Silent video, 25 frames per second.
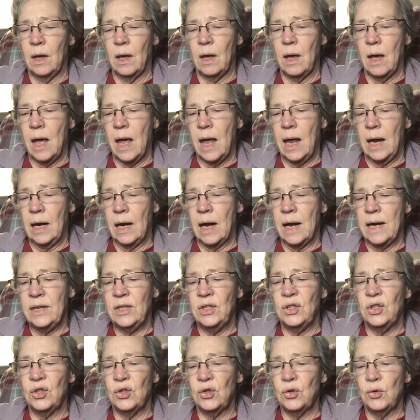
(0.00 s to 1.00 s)
And I
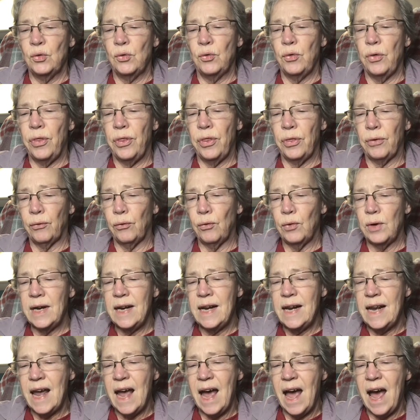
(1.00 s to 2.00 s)
do
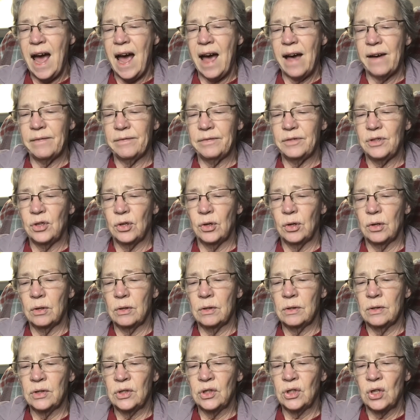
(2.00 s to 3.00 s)
3 half
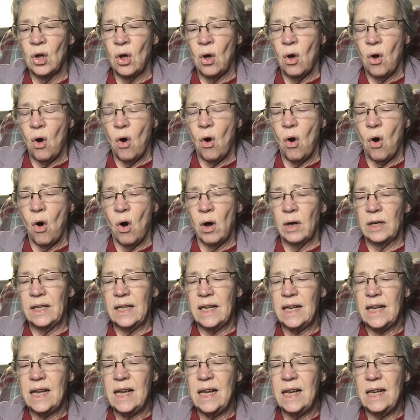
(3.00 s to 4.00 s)
turns on
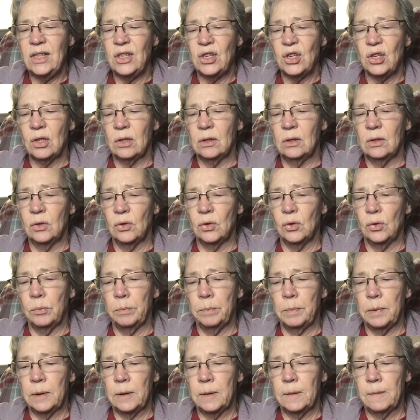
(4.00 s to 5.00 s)
each
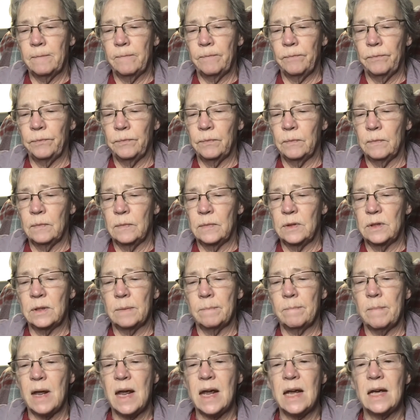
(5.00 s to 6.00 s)
loop to
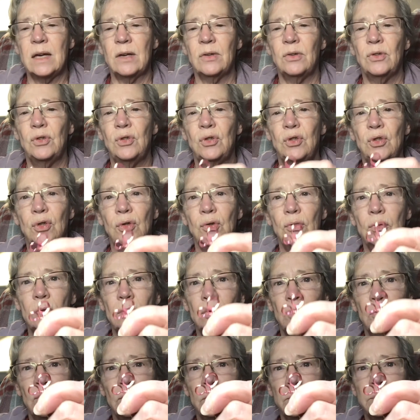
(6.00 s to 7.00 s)
make 2
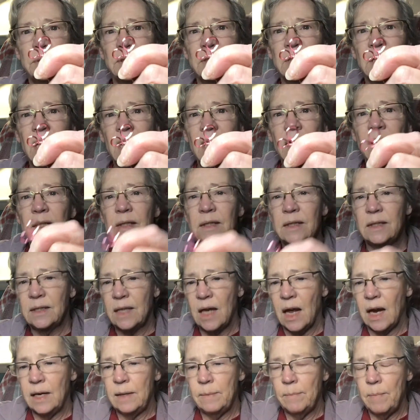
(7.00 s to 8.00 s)
loops
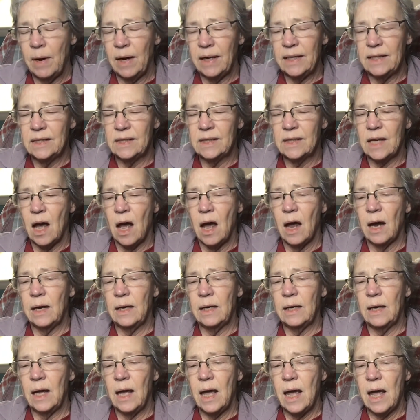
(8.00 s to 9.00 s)
side by
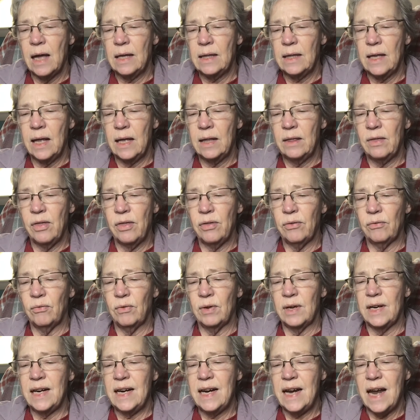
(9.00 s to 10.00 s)
side, and then
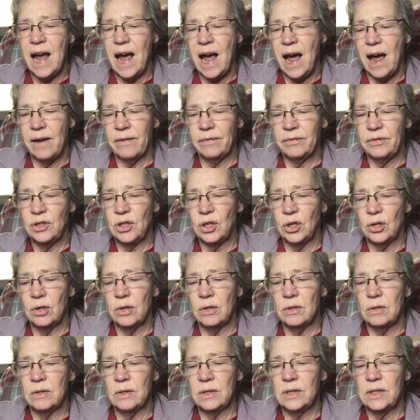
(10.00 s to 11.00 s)
3 half
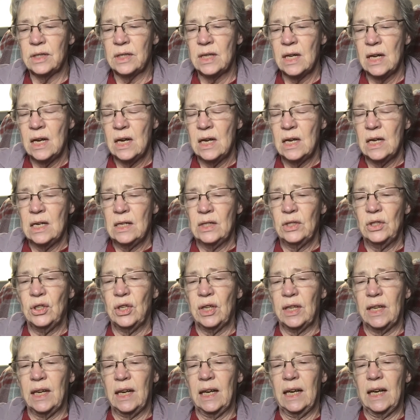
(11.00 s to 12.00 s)
turns
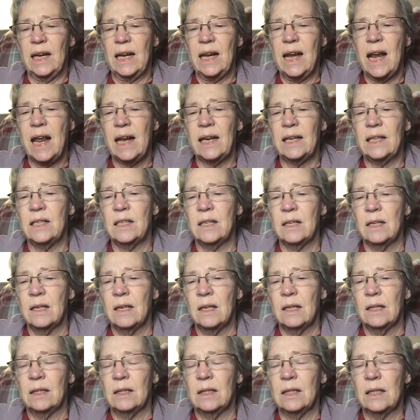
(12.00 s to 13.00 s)
to connect
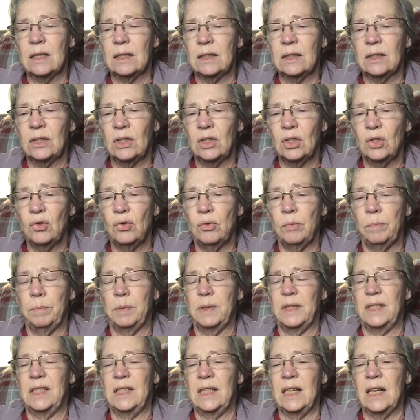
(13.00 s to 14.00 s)
the
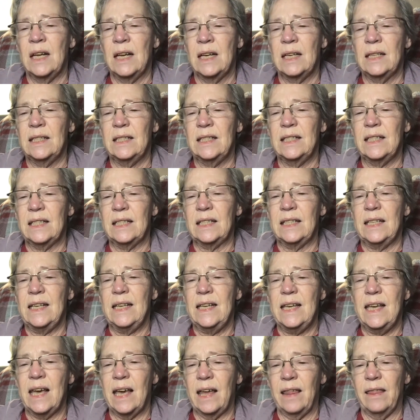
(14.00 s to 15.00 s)
loops
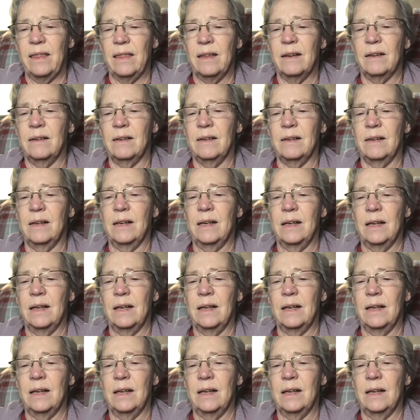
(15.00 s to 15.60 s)
together.